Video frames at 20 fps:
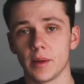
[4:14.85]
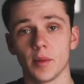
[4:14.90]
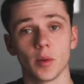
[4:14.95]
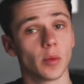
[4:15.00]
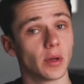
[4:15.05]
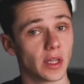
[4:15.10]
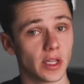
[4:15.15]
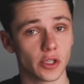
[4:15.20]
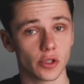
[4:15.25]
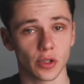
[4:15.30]

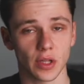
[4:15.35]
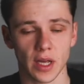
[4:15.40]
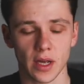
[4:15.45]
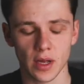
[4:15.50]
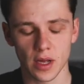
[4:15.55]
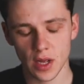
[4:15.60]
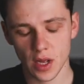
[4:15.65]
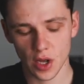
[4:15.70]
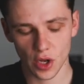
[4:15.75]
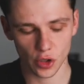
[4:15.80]
with each other
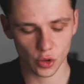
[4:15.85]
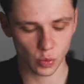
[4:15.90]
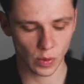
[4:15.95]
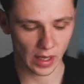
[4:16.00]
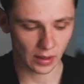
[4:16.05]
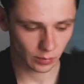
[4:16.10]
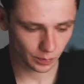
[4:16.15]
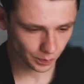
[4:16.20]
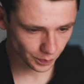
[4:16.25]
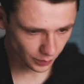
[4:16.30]
as
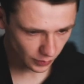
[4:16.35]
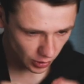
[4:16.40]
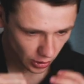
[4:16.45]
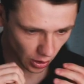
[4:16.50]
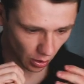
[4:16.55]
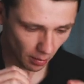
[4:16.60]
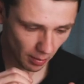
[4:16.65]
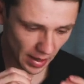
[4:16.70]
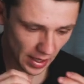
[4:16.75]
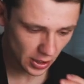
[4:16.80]
well.
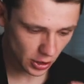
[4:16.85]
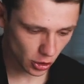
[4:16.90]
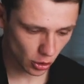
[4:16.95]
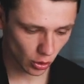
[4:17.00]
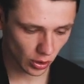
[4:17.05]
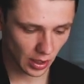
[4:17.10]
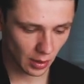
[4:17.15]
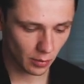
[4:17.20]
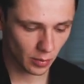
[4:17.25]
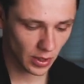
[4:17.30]
So making
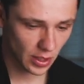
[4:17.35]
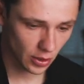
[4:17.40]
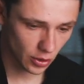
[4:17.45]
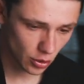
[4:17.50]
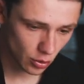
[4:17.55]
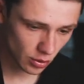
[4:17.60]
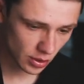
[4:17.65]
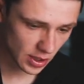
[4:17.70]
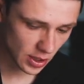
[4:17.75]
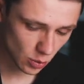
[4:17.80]
sure that we can
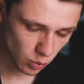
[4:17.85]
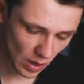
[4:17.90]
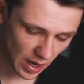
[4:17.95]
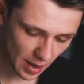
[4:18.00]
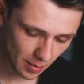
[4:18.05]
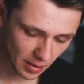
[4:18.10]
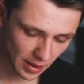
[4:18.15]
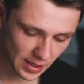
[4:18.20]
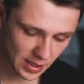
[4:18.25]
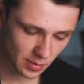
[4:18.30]
use these
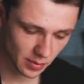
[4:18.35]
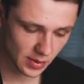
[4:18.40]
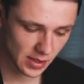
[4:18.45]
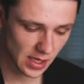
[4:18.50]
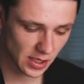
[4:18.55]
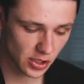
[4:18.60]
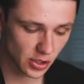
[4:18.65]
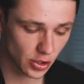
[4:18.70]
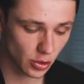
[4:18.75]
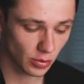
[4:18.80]
wide players in
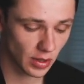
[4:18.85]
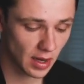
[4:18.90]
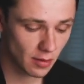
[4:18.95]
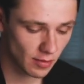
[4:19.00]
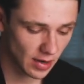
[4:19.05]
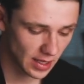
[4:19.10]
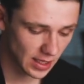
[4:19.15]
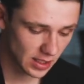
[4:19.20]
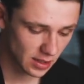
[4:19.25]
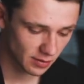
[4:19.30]
possession, so they're
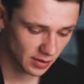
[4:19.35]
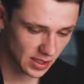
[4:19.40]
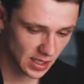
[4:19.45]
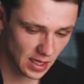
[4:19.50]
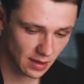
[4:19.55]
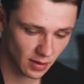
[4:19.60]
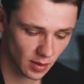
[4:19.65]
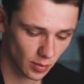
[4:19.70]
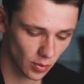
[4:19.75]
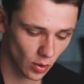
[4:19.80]
ready to
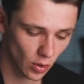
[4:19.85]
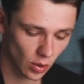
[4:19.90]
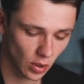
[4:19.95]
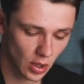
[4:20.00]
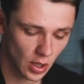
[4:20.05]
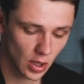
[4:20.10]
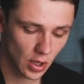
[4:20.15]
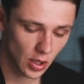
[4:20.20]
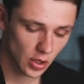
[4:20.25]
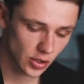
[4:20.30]
receive the ball.
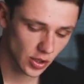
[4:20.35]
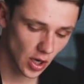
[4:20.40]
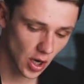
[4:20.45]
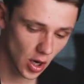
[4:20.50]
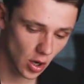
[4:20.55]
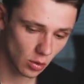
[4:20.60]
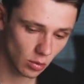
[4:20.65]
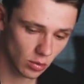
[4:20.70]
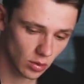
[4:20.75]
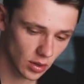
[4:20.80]

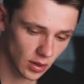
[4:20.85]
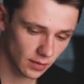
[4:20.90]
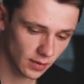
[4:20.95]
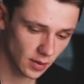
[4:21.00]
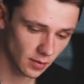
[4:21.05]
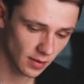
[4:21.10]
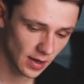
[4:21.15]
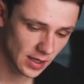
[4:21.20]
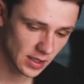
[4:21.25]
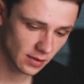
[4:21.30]
So
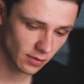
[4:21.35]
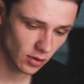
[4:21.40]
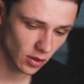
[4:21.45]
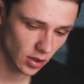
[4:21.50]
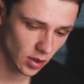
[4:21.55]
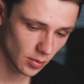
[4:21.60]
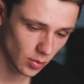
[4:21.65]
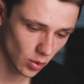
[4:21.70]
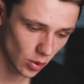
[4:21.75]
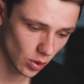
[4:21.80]
the Reds have
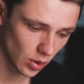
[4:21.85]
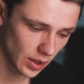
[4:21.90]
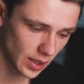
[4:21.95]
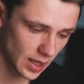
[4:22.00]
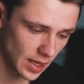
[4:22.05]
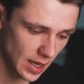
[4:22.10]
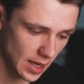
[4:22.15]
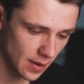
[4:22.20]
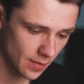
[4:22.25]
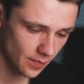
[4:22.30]
got the ball
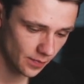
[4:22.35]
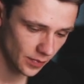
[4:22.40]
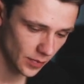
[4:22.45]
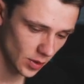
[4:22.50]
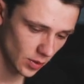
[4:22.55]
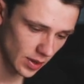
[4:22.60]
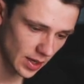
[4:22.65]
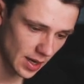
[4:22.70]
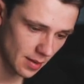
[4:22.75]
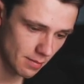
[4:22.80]
here,
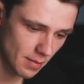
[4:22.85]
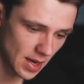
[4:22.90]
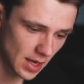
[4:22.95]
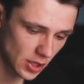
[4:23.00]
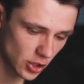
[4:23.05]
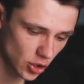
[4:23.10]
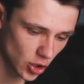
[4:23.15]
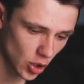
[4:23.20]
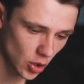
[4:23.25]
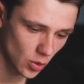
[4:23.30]
okay,
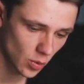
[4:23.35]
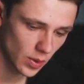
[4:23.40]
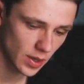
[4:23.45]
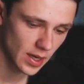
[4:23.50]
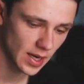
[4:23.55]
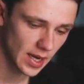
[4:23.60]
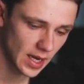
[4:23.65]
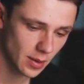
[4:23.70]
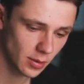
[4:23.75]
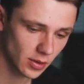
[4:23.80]
making sure
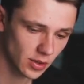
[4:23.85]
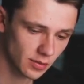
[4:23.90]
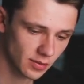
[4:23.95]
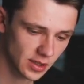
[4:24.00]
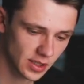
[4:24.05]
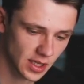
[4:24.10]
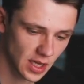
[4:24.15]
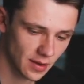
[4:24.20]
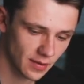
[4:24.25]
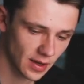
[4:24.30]
we're able to
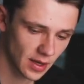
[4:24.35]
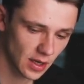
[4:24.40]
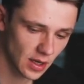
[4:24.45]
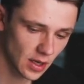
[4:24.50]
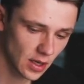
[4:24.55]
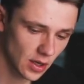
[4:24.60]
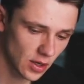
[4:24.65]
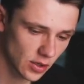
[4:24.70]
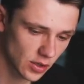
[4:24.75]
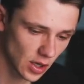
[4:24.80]
receive it.
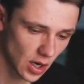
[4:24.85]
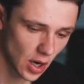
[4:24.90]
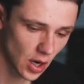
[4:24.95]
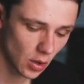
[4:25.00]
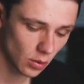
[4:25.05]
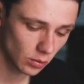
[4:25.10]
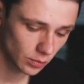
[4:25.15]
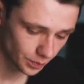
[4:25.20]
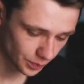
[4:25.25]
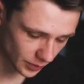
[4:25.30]

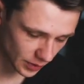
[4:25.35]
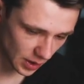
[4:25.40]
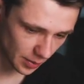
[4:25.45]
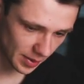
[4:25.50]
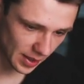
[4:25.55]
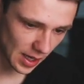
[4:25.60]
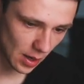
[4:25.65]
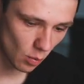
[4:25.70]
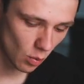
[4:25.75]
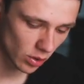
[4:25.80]
So can
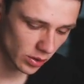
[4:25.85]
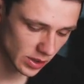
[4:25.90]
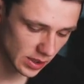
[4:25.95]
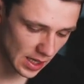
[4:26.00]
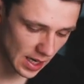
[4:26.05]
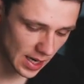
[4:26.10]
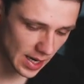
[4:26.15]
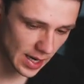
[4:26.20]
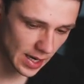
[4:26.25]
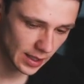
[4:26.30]
we get one
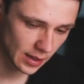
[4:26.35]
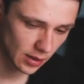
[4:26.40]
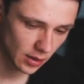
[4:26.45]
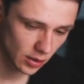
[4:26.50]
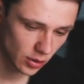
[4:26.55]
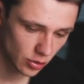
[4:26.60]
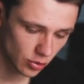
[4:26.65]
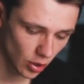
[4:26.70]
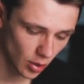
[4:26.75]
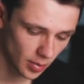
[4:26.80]
side
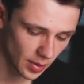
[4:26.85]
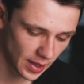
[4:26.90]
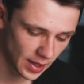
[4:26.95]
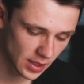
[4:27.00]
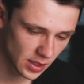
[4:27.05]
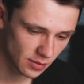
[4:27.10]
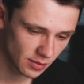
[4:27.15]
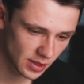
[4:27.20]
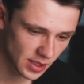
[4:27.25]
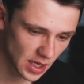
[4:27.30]
dropping
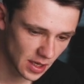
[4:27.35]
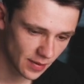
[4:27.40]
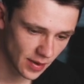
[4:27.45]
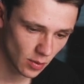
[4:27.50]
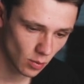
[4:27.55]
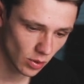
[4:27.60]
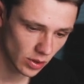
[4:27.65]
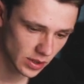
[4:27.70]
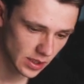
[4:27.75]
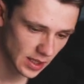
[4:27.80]
in to receive
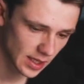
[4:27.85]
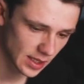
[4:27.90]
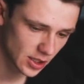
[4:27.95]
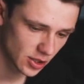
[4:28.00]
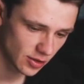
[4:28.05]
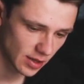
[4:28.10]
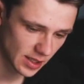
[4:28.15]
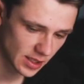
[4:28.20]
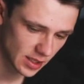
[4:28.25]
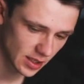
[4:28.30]
it, one side
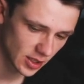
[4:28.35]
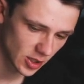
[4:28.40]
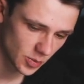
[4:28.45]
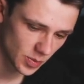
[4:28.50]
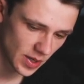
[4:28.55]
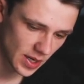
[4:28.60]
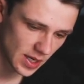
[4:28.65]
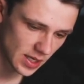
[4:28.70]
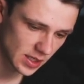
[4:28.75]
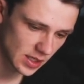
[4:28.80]
stretching the
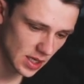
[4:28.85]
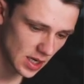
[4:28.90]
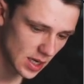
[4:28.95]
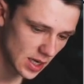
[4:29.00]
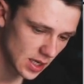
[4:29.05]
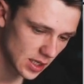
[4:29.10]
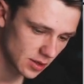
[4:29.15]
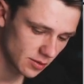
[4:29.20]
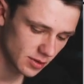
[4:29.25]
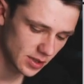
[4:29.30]
space
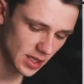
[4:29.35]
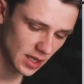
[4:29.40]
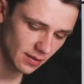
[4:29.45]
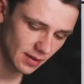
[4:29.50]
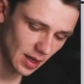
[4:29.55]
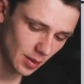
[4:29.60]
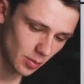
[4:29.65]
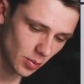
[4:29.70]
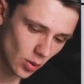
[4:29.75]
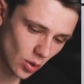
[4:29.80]
to receive
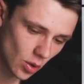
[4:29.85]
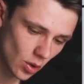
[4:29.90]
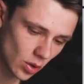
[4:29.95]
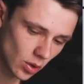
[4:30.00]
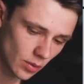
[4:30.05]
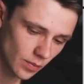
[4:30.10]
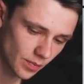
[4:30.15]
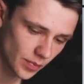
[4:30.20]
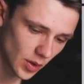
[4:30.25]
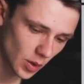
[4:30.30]
that
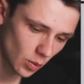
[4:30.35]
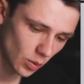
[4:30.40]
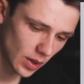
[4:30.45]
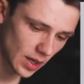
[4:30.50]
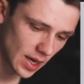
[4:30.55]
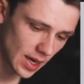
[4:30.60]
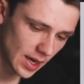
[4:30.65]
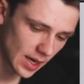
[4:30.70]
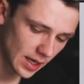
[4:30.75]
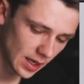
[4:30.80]
ball,
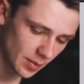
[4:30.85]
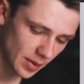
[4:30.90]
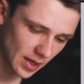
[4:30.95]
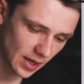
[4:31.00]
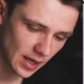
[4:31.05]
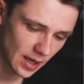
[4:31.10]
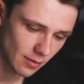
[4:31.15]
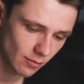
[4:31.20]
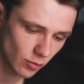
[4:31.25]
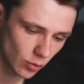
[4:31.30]
okay, and then we
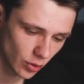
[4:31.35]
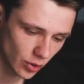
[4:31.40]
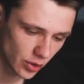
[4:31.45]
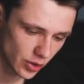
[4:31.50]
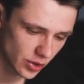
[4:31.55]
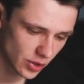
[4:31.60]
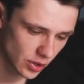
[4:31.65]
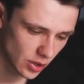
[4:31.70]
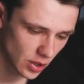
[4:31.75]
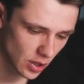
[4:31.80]
can get
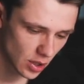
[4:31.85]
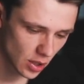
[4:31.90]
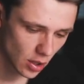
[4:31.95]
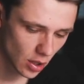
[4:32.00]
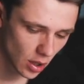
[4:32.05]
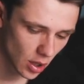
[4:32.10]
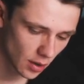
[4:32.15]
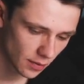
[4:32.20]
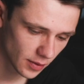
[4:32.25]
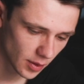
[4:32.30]
runners
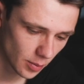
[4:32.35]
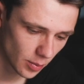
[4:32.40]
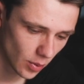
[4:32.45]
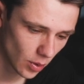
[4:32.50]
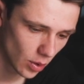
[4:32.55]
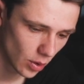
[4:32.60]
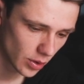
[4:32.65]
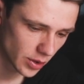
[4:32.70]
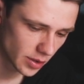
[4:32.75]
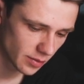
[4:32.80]
off the
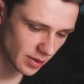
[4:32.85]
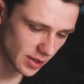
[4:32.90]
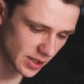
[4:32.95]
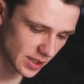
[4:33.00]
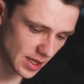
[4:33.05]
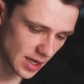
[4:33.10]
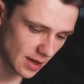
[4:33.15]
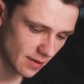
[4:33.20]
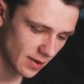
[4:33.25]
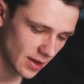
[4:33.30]
ball to
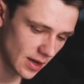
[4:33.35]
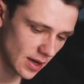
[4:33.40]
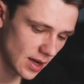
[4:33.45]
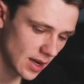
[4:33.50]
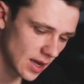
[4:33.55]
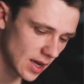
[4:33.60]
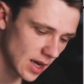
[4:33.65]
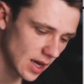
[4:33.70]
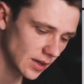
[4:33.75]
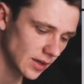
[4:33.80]
receive it
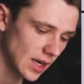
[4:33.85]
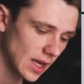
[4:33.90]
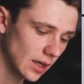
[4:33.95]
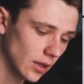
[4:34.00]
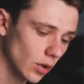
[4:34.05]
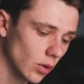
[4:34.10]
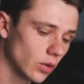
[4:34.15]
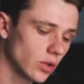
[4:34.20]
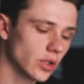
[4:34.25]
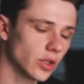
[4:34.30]
and
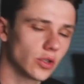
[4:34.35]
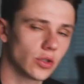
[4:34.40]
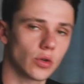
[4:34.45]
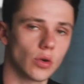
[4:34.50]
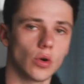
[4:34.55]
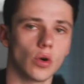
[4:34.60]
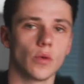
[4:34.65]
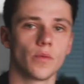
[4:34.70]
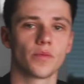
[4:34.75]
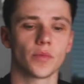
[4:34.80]
then look to
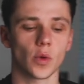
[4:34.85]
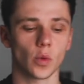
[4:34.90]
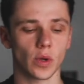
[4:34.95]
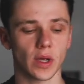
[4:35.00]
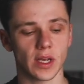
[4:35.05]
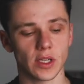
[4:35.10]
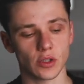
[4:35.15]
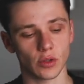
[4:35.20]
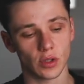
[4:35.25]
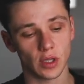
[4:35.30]
score.
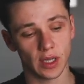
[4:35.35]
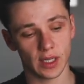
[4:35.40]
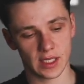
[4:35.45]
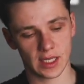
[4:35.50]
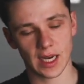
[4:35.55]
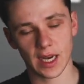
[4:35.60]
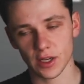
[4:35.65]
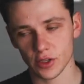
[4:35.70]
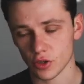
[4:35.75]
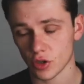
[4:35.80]
Okay, so the
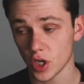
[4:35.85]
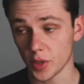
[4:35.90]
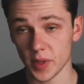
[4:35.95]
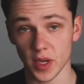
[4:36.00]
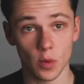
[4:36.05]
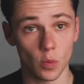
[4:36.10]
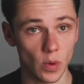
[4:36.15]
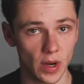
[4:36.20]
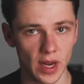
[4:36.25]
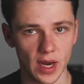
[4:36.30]
attacker's got to
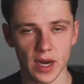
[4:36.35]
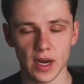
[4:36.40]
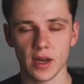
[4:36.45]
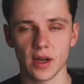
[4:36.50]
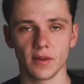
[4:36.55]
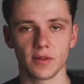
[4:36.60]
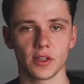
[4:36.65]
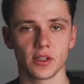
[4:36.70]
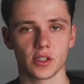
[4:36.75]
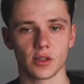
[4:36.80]
be aware
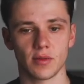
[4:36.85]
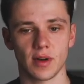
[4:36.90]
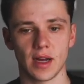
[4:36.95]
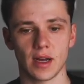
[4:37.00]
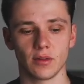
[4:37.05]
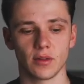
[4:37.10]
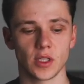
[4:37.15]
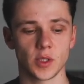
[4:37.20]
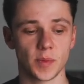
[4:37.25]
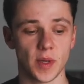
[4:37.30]
of the
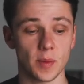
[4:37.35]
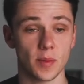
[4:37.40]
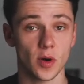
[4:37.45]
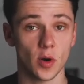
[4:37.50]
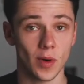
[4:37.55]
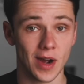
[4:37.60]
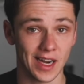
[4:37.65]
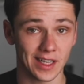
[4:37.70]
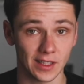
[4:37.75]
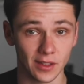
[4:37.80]
surroundings, be
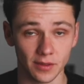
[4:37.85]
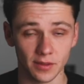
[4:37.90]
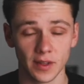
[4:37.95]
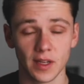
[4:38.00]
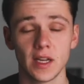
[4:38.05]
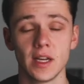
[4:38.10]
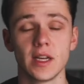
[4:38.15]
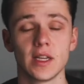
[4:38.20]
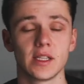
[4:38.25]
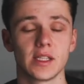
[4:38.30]
proactive
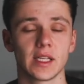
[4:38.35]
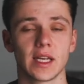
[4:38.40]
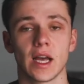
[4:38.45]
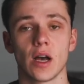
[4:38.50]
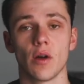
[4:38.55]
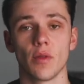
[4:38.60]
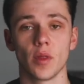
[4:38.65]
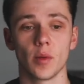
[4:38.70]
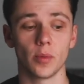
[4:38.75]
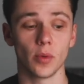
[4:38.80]
to
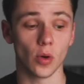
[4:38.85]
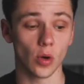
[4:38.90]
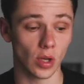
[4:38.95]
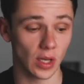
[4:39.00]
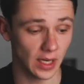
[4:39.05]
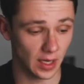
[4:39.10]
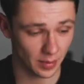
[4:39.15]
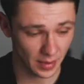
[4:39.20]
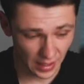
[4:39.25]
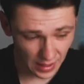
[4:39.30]
get on the
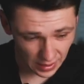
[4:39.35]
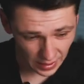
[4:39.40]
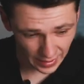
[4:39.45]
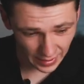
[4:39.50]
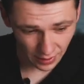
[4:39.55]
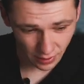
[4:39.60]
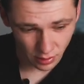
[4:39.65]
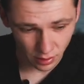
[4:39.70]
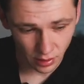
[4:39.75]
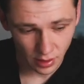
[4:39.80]
ball and be
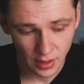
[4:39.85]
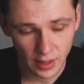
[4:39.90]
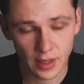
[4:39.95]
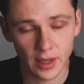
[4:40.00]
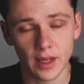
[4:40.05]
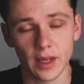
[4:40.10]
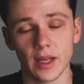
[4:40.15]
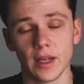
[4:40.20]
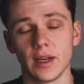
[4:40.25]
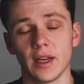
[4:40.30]
clinical
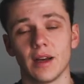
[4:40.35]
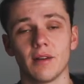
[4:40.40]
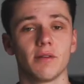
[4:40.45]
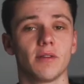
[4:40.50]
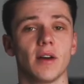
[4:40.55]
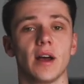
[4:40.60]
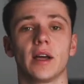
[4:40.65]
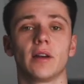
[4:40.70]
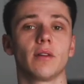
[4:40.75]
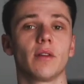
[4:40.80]
in that
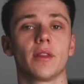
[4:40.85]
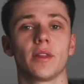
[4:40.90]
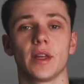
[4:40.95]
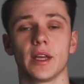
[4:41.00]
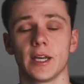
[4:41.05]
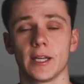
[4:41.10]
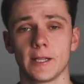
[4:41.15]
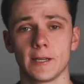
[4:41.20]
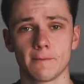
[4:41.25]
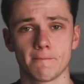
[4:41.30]
final
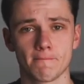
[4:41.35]
third.